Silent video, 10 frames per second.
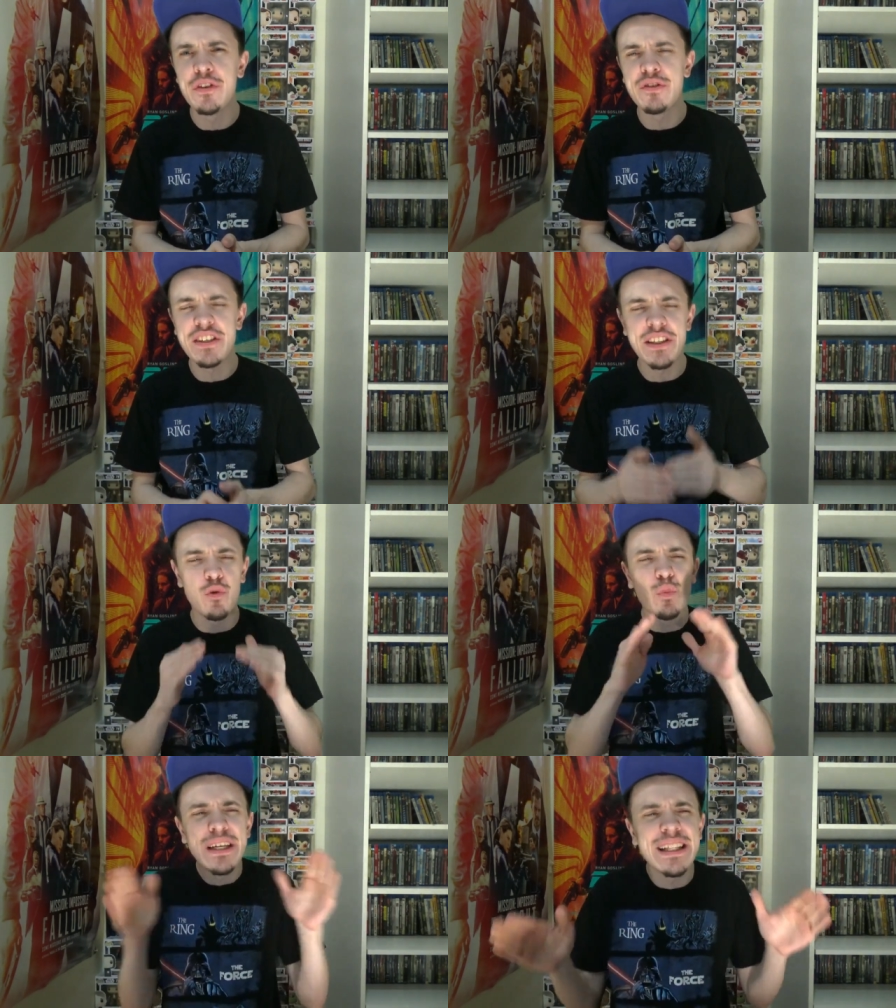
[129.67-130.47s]
You see
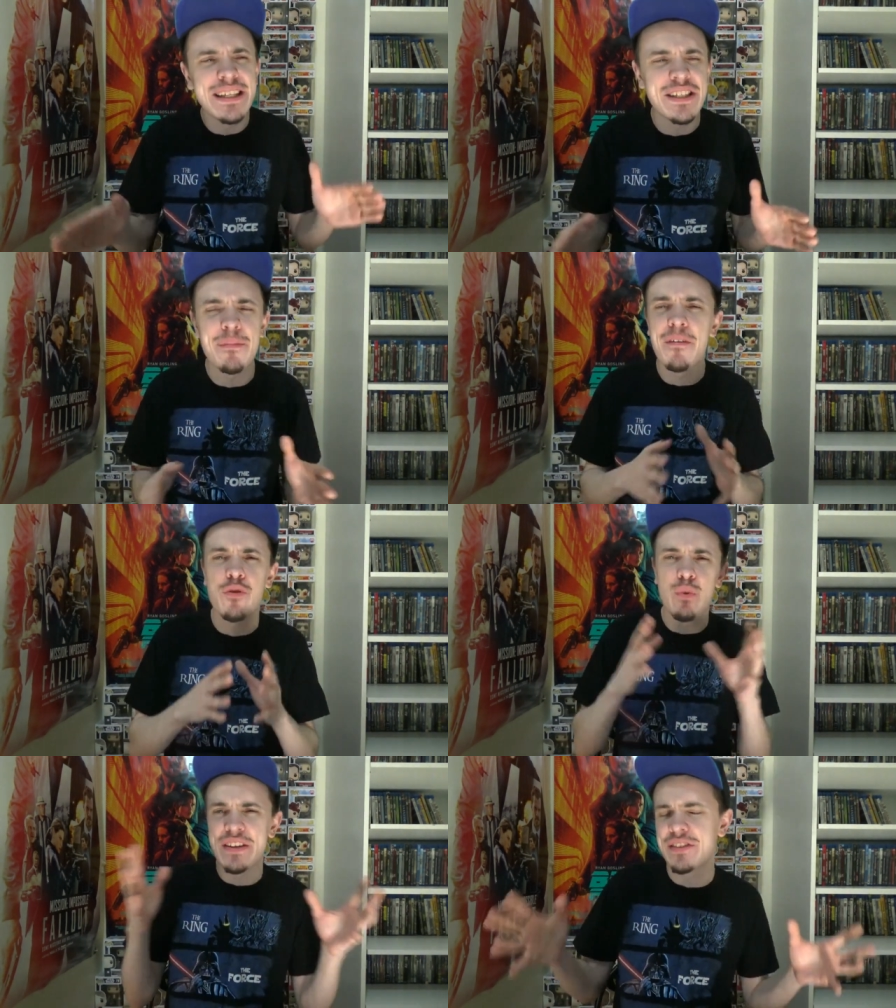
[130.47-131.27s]
the realism of
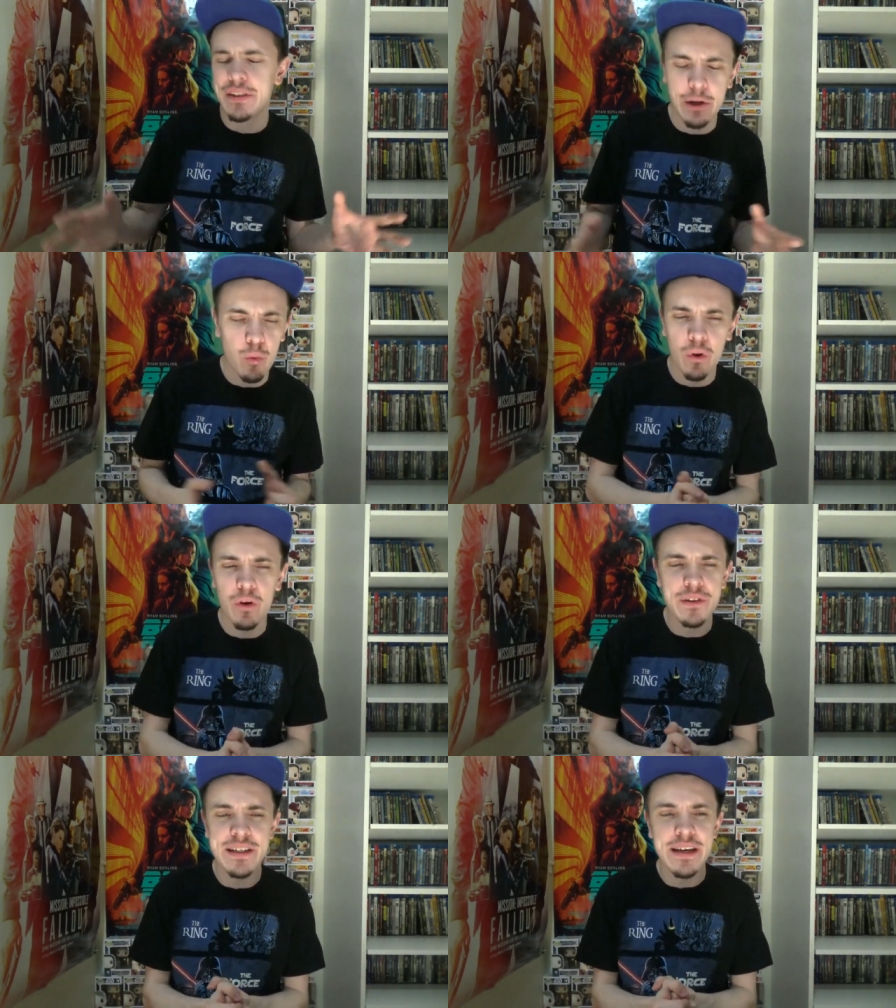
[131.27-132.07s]
the wrestling
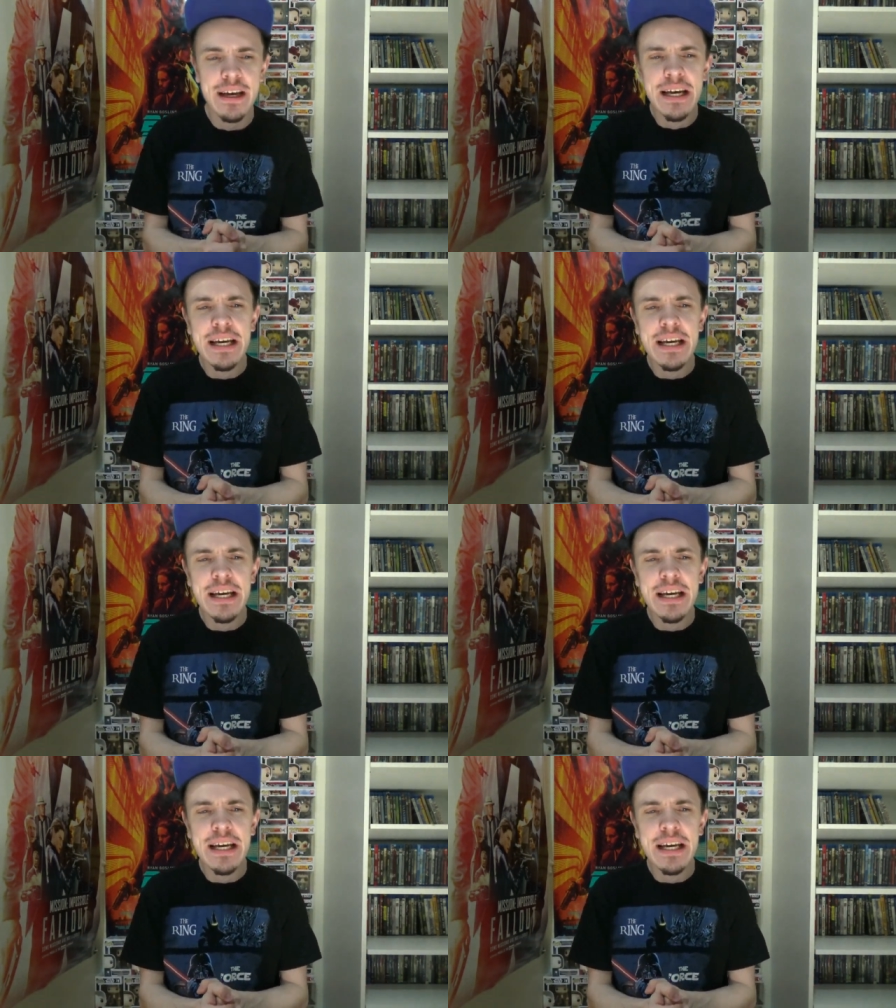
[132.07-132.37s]
world, and